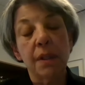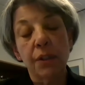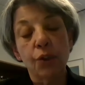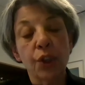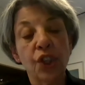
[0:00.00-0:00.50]

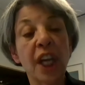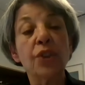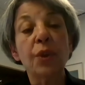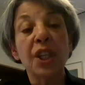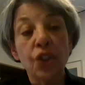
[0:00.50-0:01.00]

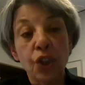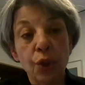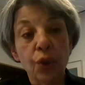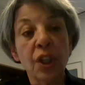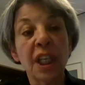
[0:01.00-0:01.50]
trajectory is
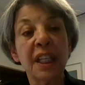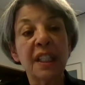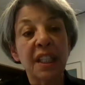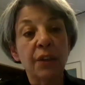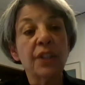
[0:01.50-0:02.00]
usually a
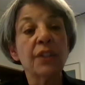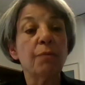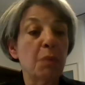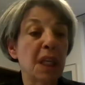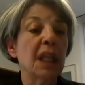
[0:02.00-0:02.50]
series of
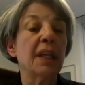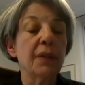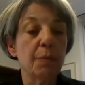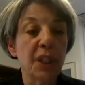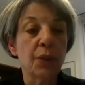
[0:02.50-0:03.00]
meetings
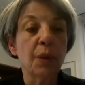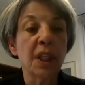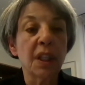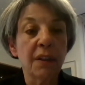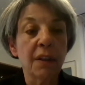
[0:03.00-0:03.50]

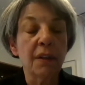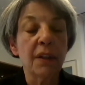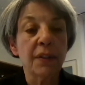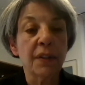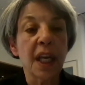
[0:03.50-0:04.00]
between
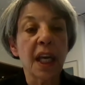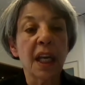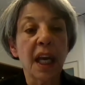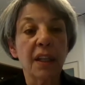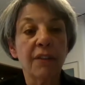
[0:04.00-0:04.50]
the state
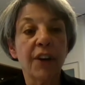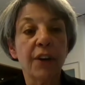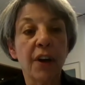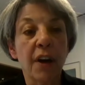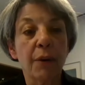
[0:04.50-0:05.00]
and the
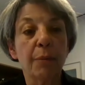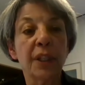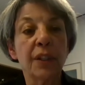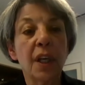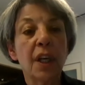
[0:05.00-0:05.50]
federal
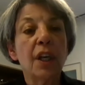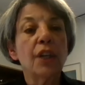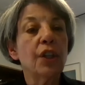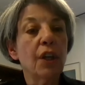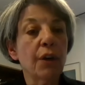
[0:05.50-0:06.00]
government
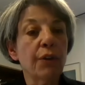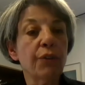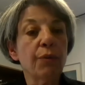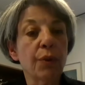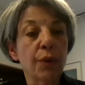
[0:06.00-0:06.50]
to go
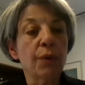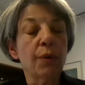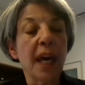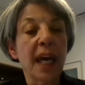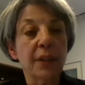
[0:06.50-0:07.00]
through
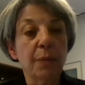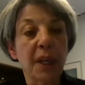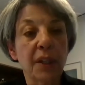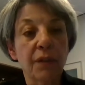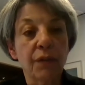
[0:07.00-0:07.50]

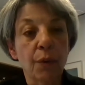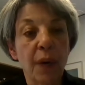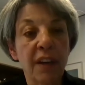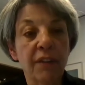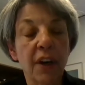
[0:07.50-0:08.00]
aspects of the
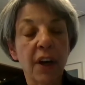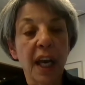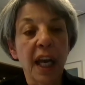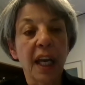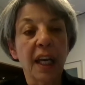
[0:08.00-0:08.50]
waiver
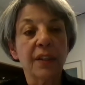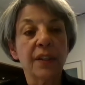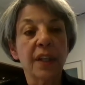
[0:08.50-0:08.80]
and